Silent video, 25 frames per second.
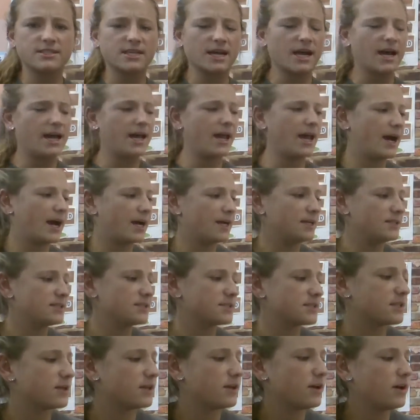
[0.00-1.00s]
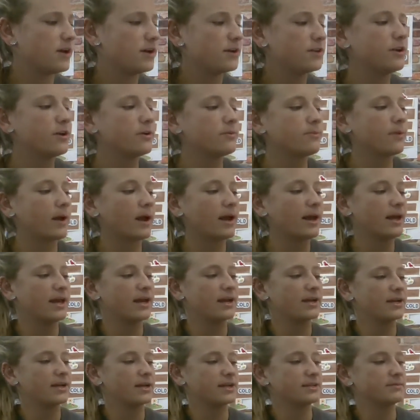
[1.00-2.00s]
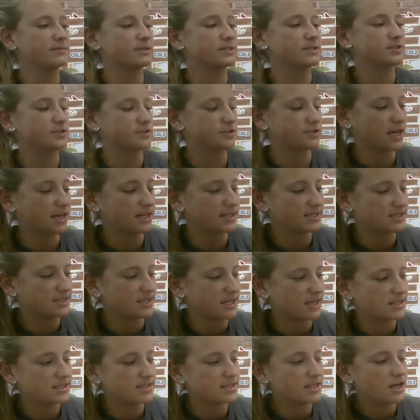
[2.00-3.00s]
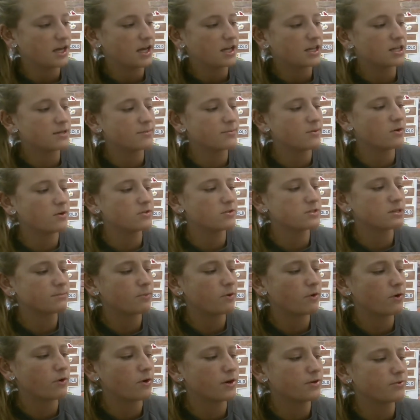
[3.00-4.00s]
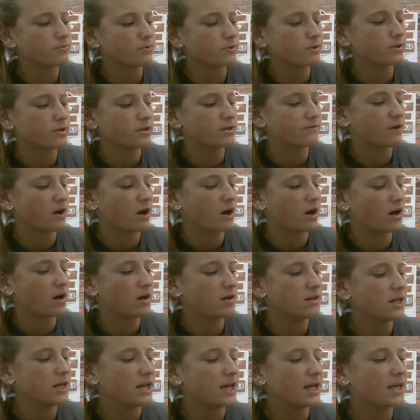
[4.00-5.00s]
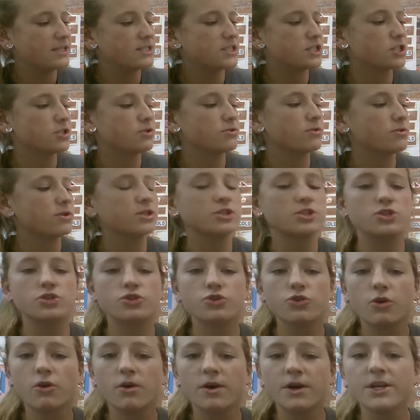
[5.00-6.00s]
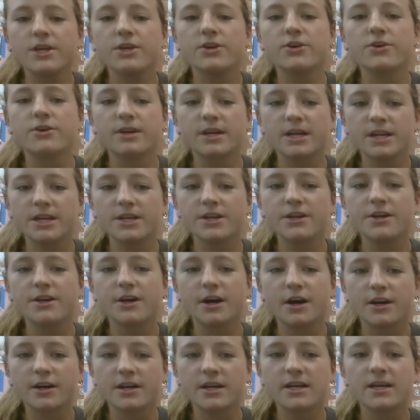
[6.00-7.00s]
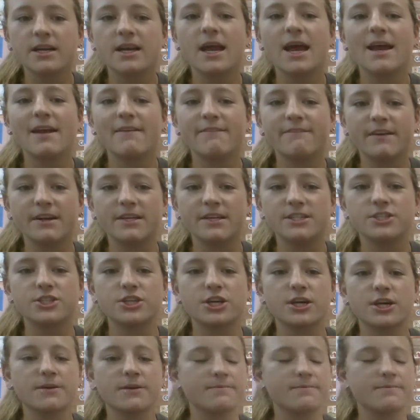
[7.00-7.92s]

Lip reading: I ask. You're right, Annie, Mr. Todd says. The most important rule of all is to enjoy your kindergarten adventure.